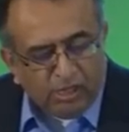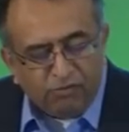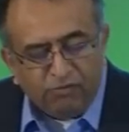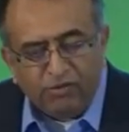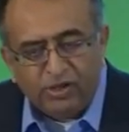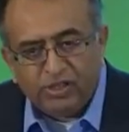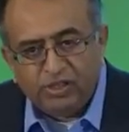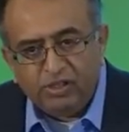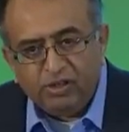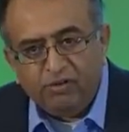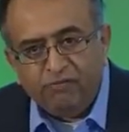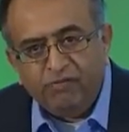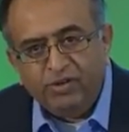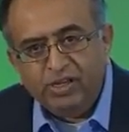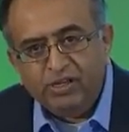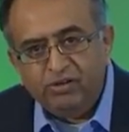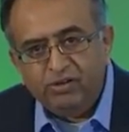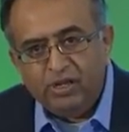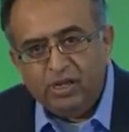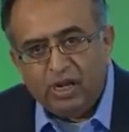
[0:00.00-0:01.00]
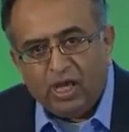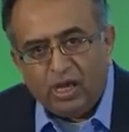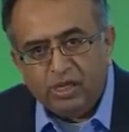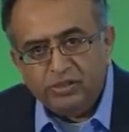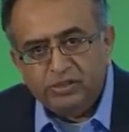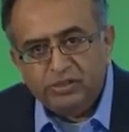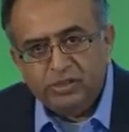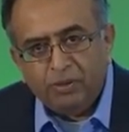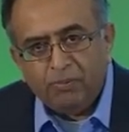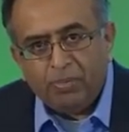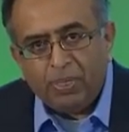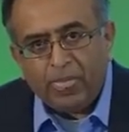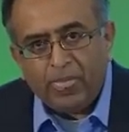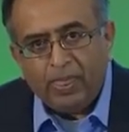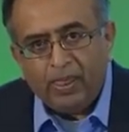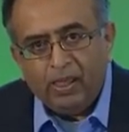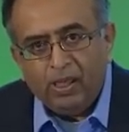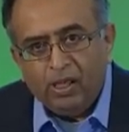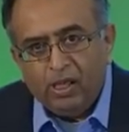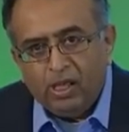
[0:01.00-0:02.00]
with vRealize.
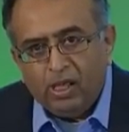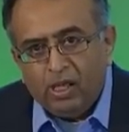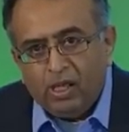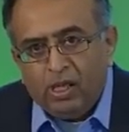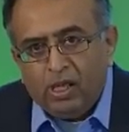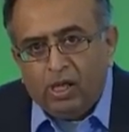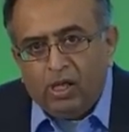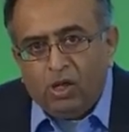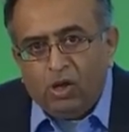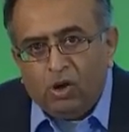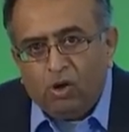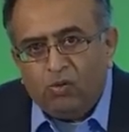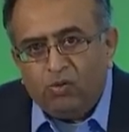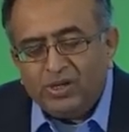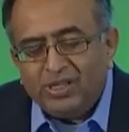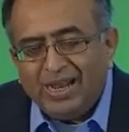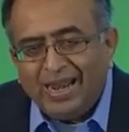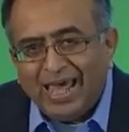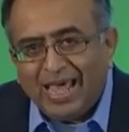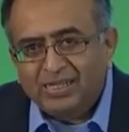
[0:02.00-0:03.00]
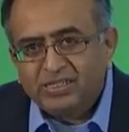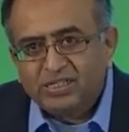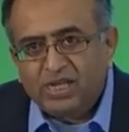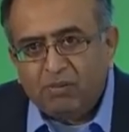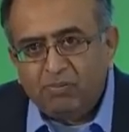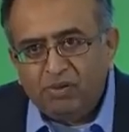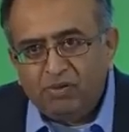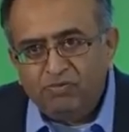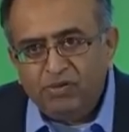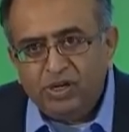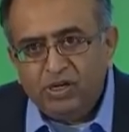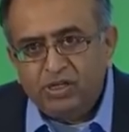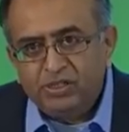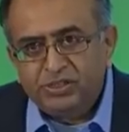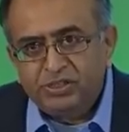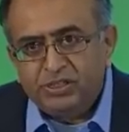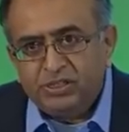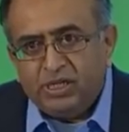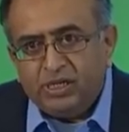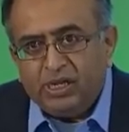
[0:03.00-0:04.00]
Over the last couple of
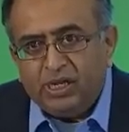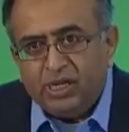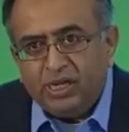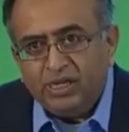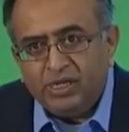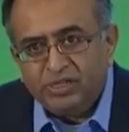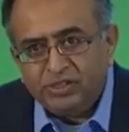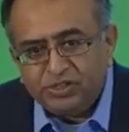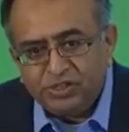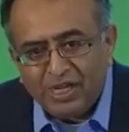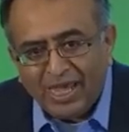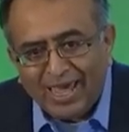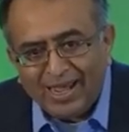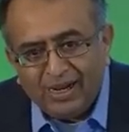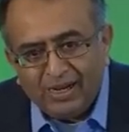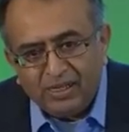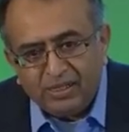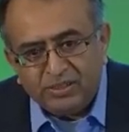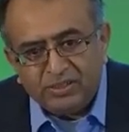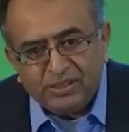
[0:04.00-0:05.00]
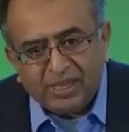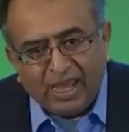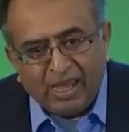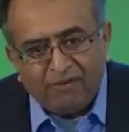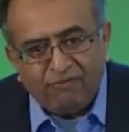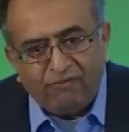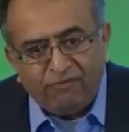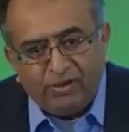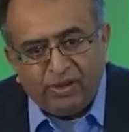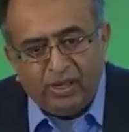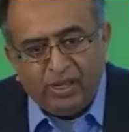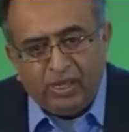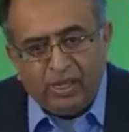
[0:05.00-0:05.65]
years, industry analysts have